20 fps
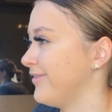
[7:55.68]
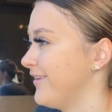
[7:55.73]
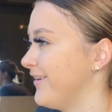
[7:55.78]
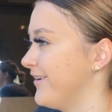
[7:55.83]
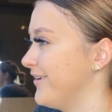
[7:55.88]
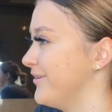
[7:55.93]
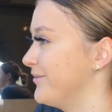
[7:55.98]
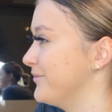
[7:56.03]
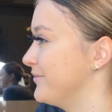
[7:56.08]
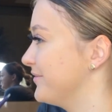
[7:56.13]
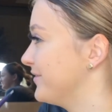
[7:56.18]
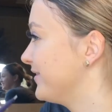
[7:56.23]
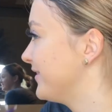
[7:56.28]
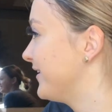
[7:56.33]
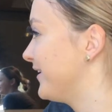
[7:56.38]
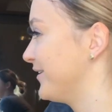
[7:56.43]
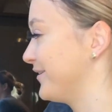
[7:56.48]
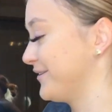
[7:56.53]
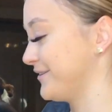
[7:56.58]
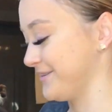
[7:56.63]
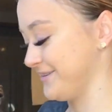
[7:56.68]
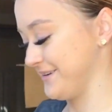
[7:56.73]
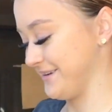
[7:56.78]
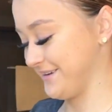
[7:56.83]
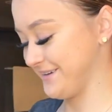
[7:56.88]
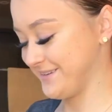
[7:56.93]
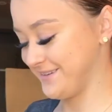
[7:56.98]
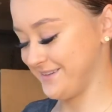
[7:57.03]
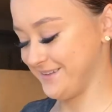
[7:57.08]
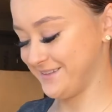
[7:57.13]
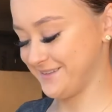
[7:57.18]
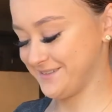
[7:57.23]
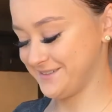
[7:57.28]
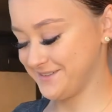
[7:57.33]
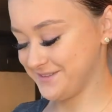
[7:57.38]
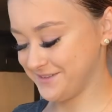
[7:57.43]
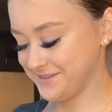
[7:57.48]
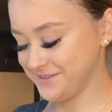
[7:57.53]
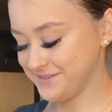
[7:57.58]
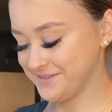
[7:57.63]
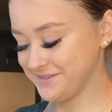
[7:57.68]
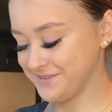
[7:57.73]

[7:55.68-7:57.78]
I don't like this.